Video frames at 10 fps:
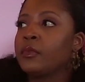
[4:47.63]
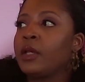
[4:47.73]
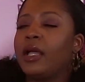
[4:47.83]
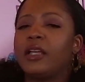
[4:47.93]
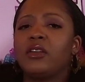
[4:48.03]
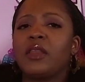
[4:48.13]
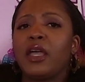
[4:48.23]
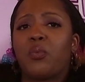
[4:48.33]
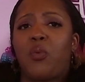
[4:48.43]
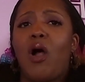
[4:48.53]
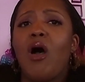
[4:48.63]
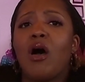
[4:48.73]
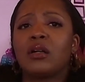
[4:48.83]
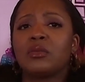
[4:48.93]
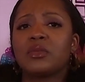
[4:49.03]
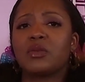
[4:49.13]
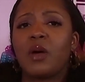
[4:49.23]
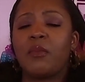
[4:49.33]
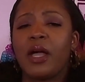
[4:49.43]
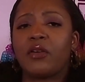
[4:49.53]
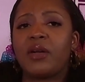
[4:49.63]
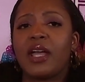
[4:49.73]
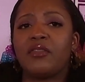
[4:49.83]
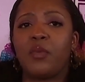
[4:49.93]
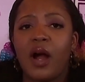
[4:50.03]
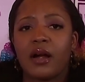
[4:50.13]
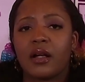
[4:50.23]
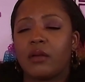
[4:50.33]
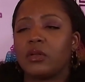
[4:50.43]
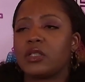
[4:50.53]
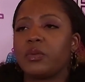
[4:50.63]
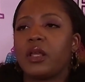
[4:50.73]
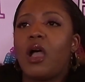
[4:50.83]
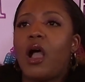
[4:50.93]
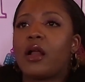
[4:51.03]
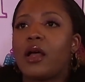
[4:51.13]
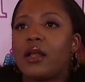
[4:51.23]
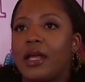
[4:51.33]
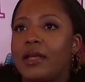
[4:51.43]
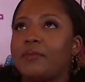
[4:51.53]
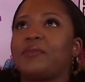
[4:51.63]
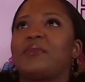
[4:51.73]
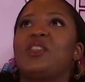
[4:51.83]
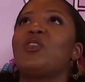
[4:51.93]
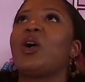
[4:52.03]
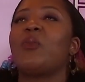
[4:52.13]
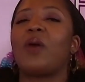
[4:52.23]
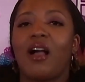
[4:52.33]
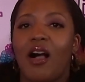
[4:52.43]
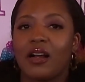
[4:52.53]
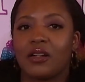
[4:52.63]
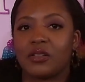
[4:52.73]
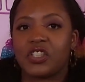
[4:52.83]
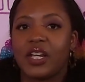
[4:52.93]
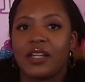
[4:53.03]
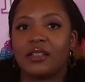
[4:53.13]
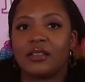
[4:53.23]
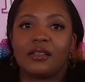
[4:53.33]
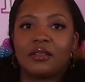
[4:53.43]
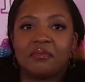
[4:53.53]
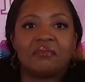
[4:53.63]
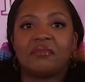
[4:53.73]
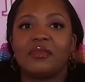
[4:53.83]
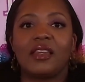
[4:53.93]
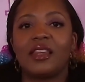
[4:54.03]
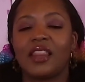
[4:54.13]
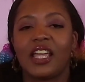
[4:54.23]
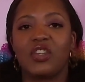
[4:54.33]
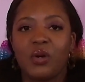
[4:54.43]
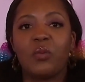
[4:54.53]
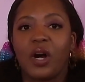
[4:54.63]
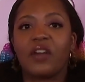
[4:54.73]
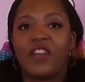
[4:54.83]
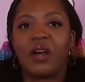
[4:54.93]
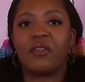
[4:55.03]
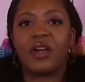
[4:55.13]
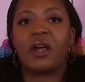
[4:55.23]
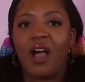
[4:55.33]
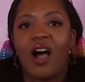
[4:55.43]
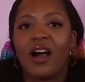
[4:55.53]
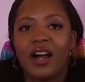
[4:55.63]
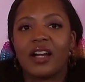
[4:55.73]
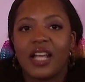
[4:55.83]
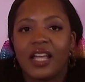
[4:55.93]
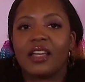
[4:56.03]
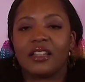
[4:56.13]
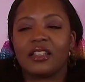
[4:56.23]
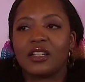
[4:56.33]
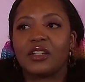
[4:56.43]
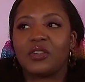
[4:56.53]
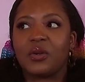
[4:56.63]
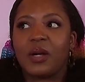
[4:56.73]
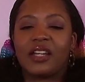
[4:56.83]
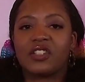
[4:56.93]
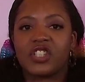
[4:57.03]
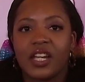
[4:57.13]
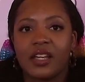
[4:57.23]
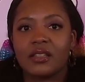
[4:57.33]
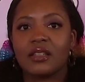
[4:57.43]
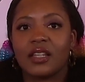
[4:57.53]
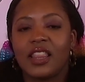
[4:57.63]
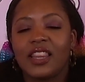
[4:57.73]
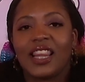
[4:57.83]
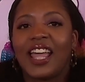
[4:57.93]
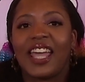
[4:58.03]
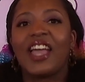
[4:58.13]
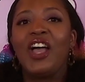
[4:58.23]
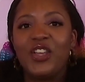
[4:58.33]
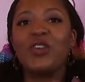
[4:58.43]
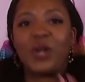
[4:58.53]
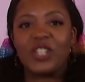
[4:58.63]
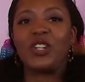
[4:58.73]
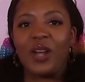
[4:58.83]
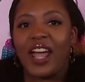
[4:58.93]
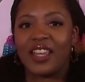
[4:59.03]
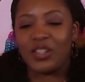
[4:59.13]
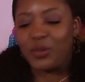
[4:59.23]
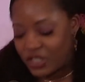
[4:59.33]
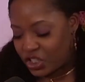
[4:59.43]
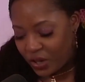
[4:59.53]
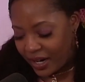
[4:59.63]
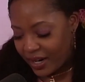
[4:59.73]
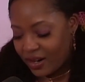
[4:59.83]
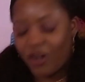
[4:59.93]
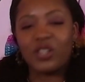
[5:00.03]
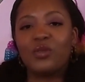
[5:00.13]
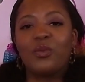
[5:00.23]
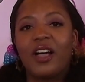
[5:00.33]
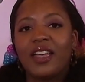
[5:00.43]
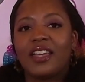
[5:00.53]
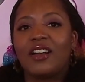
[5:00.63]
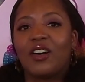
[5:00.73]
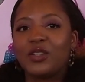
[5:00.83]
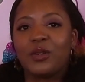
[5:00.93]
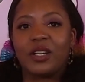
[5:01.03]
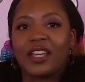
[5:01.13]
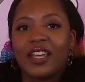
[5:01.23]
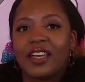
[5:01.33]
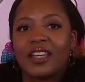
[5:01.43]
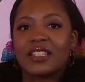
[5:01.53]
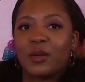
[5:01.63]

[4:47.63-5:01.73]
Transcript: and you're like, wrong? What's wrong with my creative work? I worked really hard on it. You can work hard on shit. Like, you could work very, very hard and create a shit. Like, you can do that. You can strain all you want, and all you're going to get is